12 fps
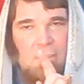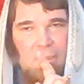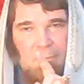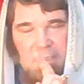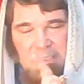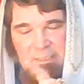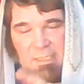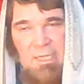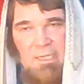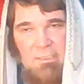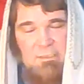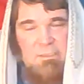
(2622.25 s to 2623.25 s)
the
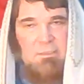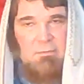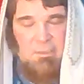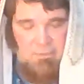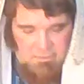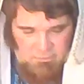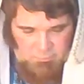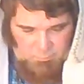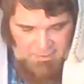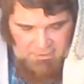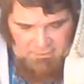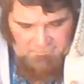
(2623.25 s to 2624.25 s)
Messiah Yeshua, the
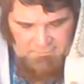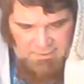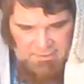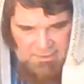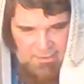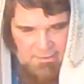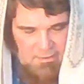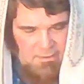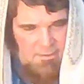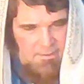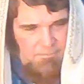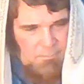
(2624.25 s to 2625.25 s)
will of God,
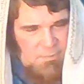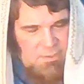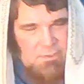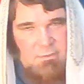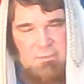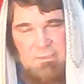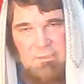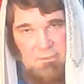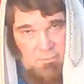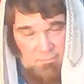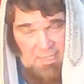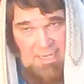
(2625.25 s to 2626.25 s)
shows us
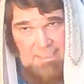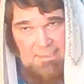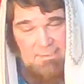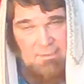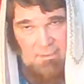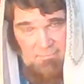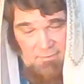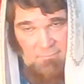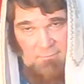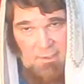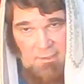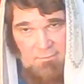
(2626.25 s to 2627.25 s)
the ways of the
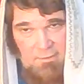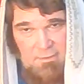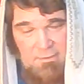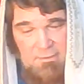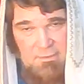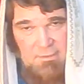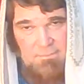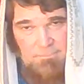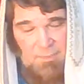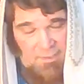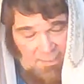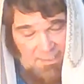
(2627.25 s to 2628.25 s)
Father.
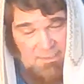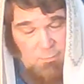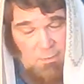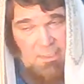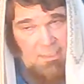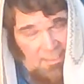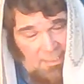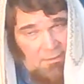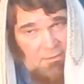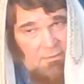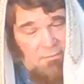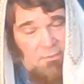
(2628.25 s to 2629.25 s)
And that's what he had
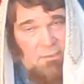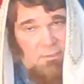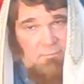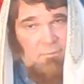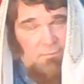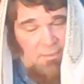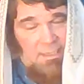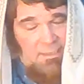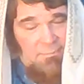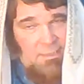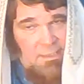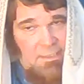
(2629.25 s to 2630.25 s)
all along for
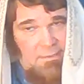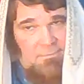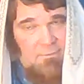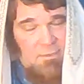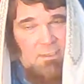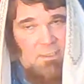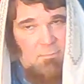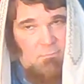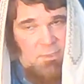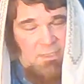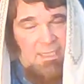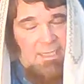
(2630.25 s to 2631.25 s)
Adam and Eve.
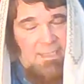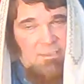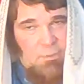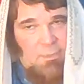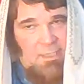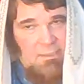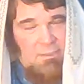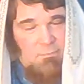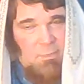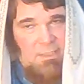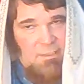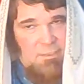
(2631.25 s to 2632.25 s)
But they got tricked
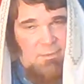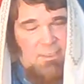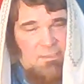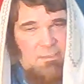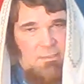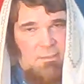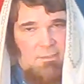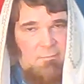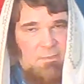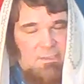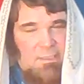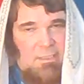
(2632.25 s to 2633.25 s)
by the trickster
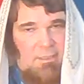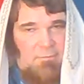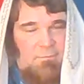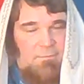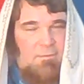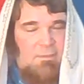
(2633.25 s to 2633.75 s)
himself.